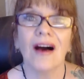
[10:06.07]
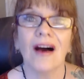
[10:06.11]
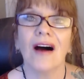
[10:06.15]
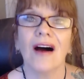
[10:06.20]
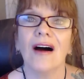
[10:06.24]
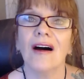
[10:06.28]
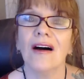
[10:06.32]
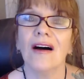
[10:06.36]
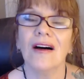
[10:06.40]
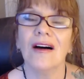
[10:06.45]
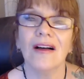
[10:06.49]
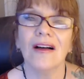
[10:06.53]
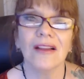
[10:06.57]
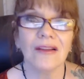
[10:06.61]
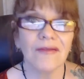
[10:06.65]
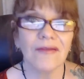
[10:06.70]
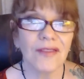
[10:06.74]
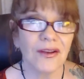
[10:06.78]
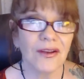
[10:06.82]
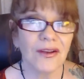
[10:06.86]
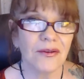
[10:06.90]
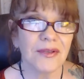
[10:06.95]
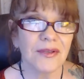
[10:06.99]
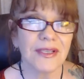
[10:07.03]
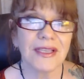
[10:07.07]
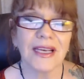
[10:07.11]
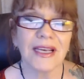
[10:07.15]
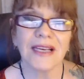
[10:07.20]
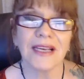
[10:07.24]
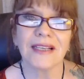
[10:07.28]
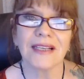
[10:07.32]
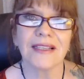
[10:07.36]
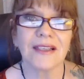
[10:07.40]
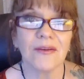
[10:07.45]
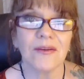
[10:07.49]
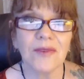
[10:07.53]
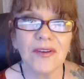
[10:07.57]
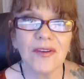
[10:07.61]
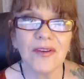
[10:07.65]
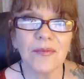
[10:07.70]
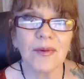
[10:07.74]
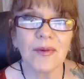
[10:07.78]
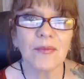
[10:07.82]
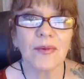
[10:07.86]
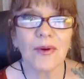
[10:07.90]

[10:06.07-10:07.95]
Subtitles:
all of those things that we've been